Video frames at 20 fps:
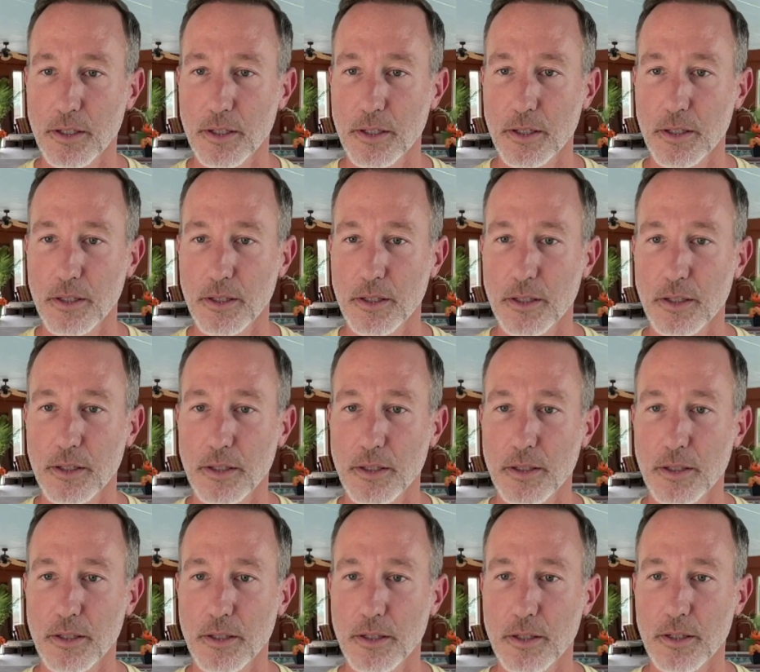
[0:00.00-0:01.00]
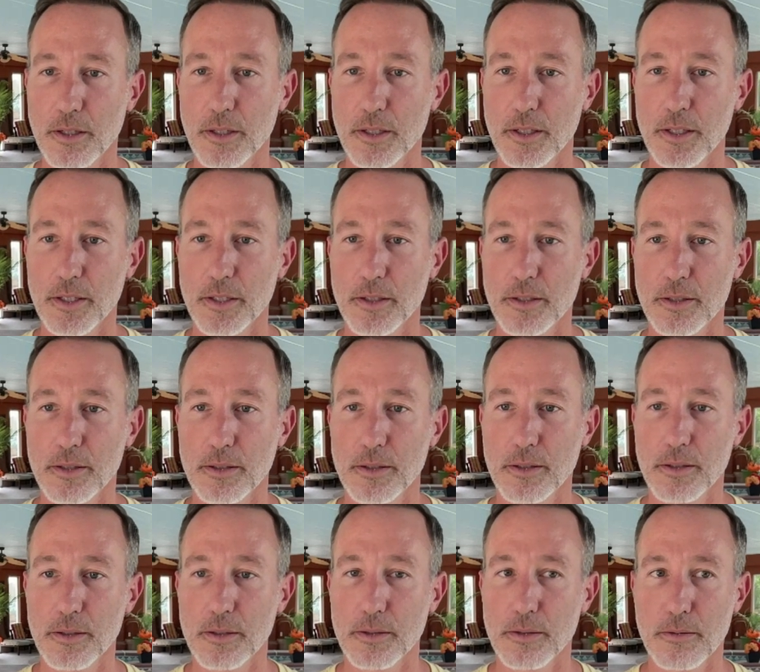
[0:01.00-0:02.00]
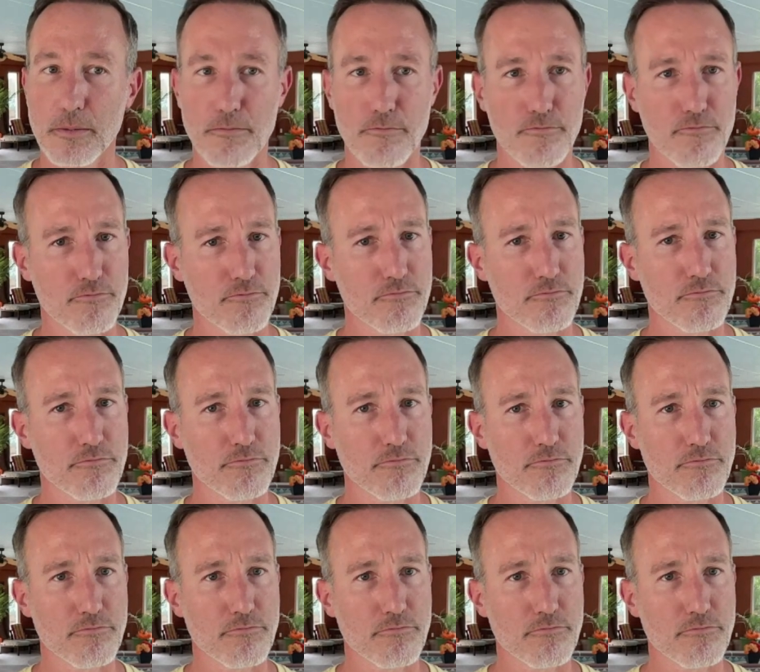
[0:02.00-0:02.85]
(no one is talking)